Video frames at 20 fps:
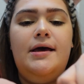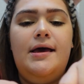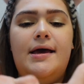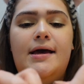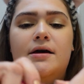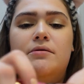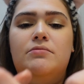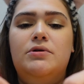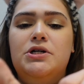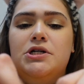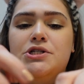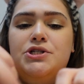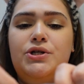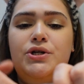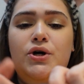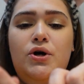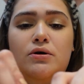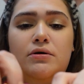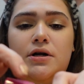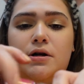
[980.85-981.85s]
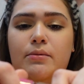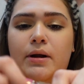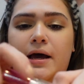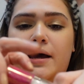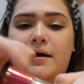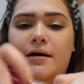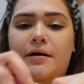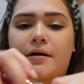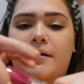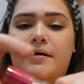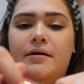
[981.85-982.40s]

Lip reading: And we're just gonna go ahead and apply it.